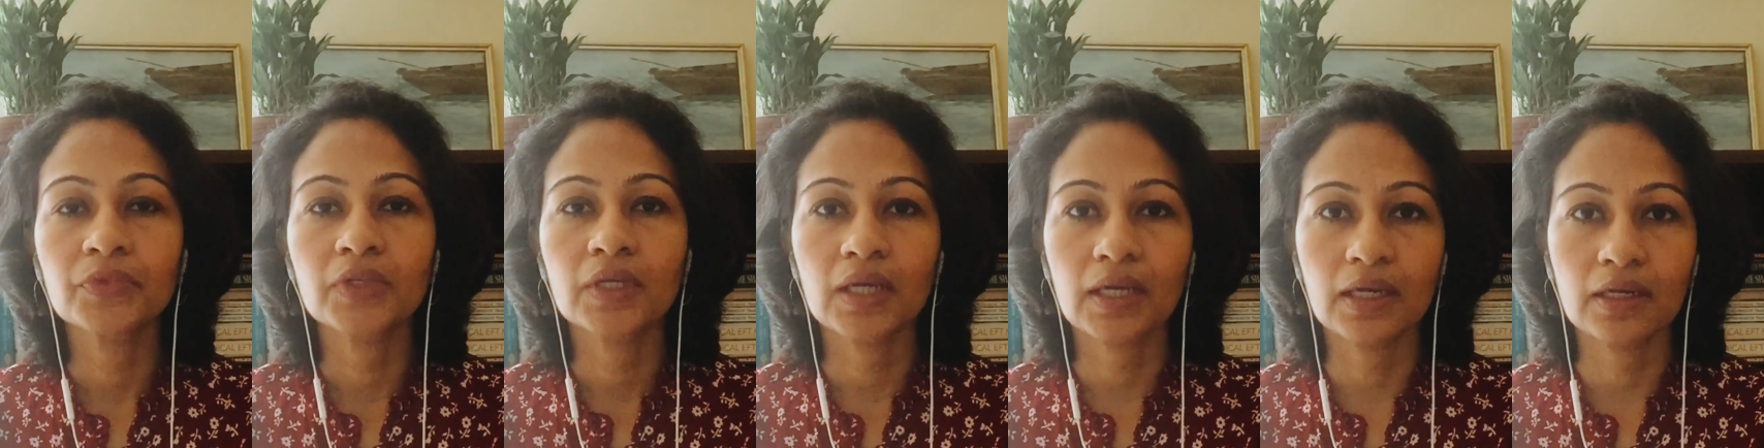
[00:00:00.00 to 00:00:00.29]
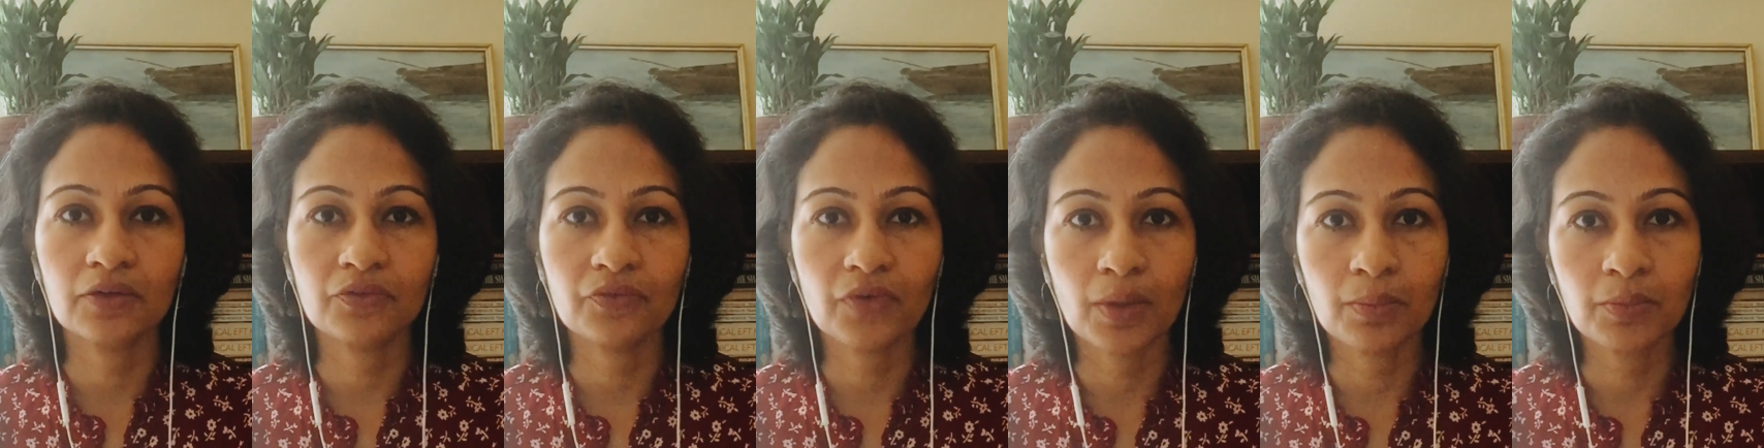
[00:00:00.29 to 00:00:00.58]

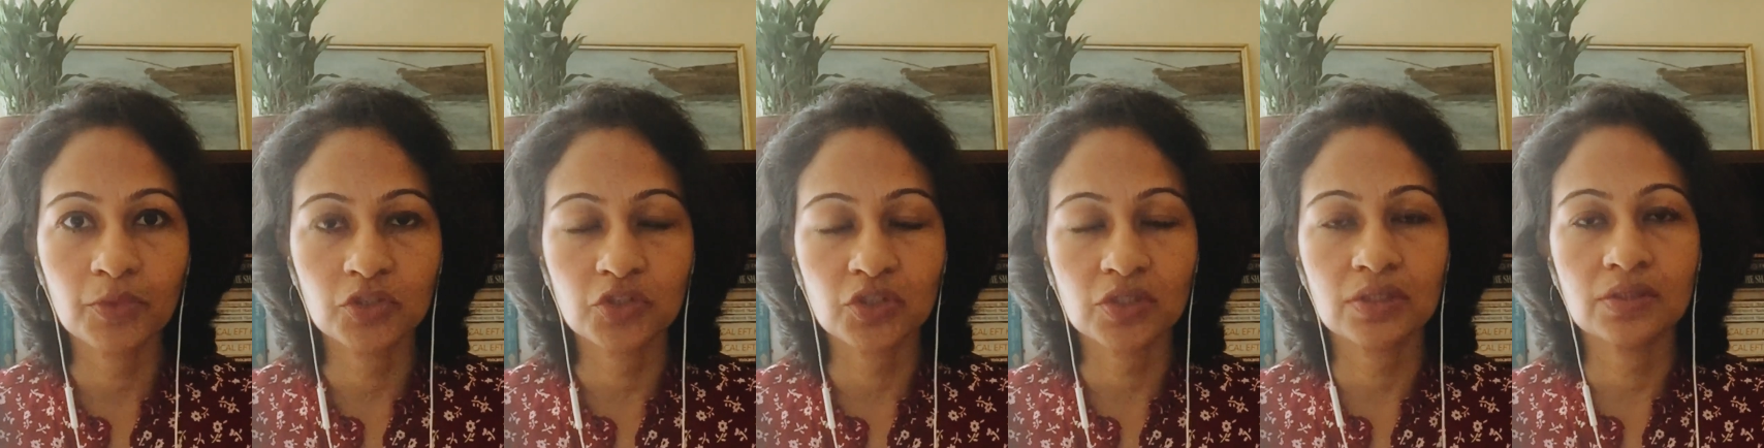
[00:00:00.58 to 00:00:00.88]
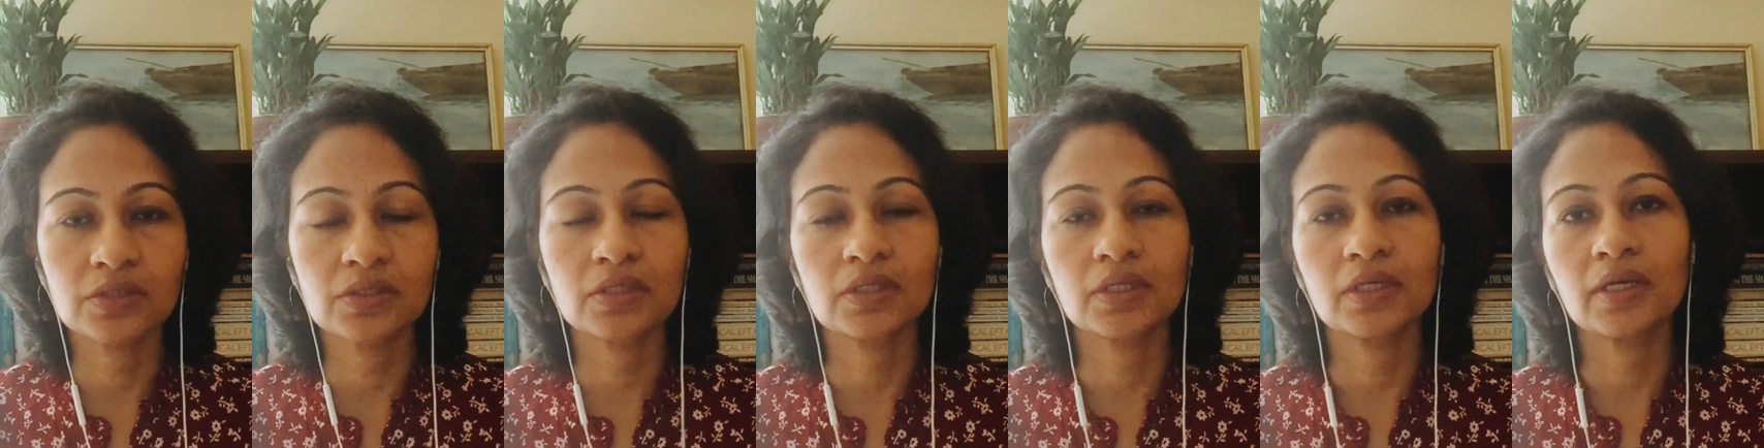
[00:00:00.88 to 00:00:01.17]
kind of
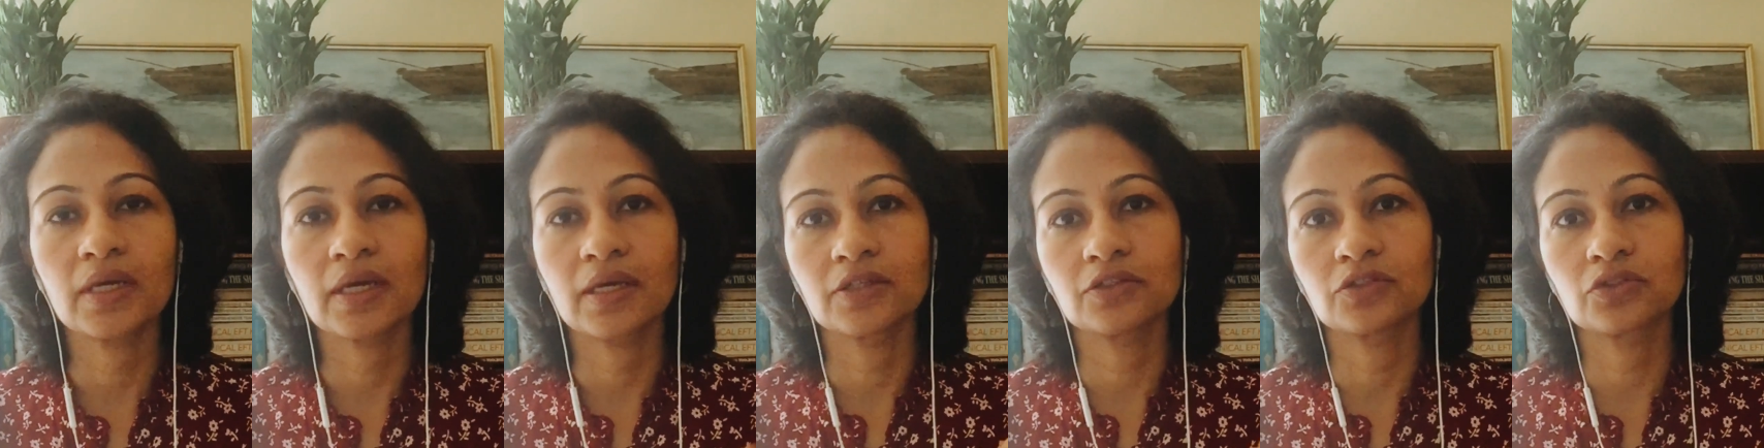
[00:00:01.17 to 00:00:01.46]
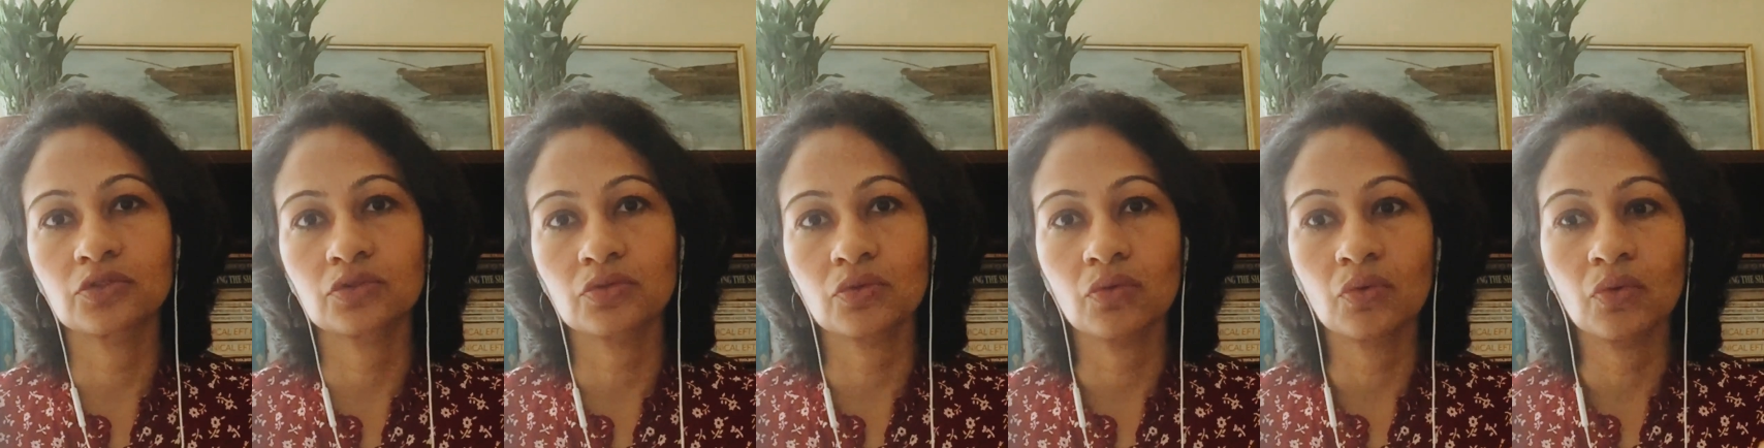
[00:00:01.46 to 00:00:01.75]
emergency, and
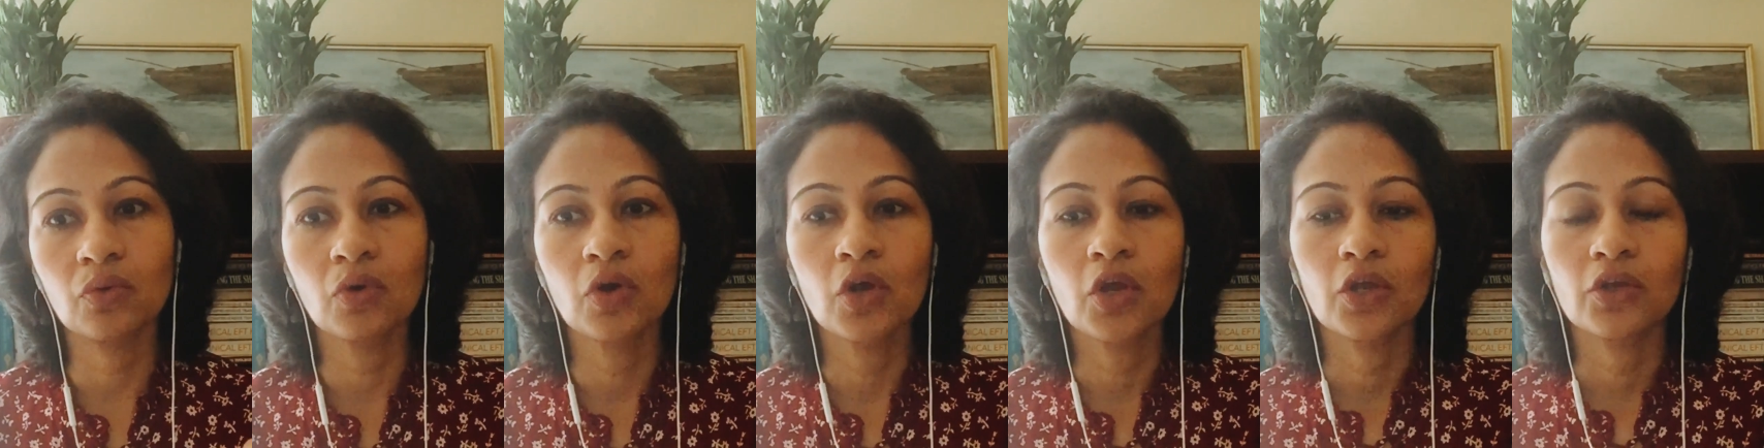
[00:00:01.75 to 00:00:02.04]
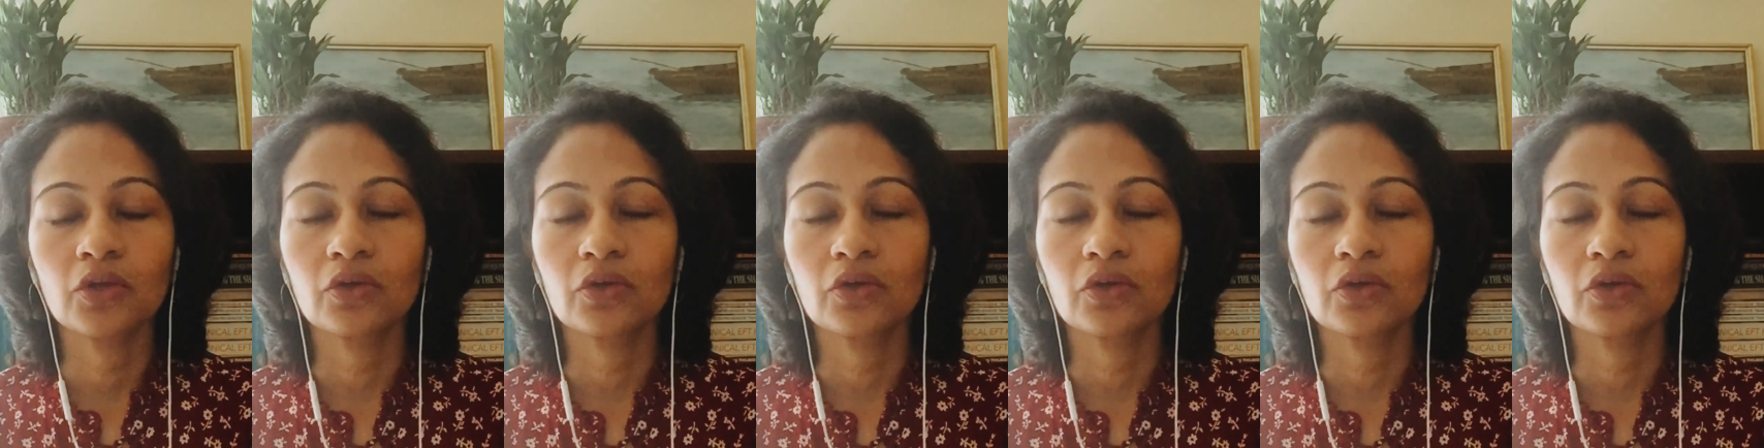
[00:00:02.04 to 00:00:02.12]
so